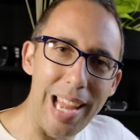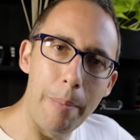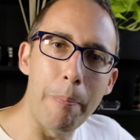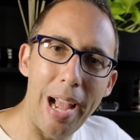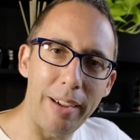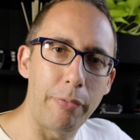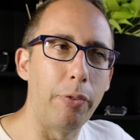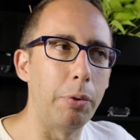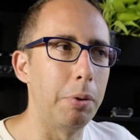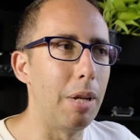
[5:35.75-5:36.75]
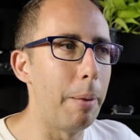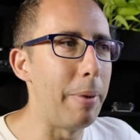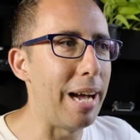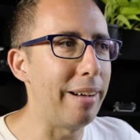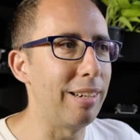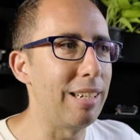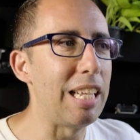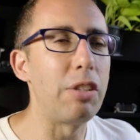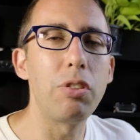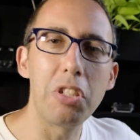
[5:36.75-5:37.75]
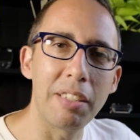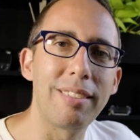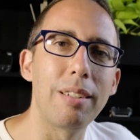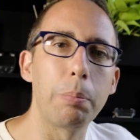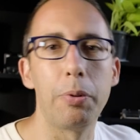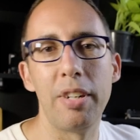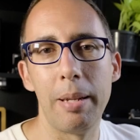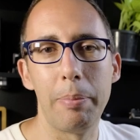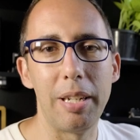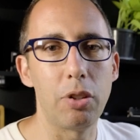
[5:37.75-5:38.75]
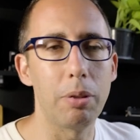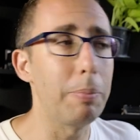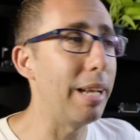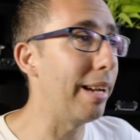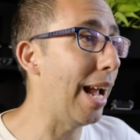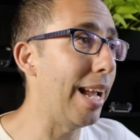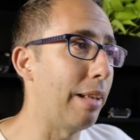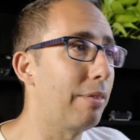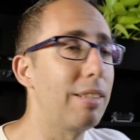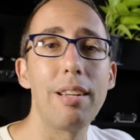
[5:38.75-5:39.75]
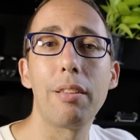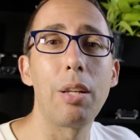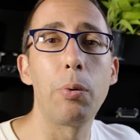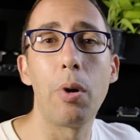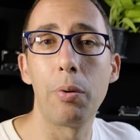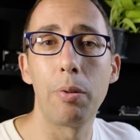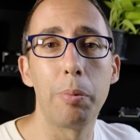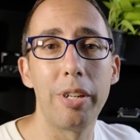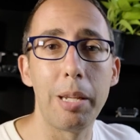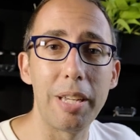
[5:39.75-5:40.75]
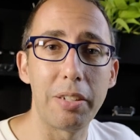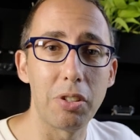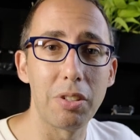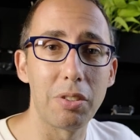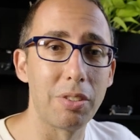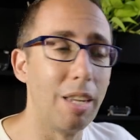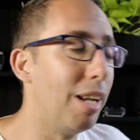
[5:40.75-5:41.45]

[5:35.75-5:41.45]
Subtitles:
impactful about it. It's just a pretty picture. But hey, there's nothing wrong with pretty pictures.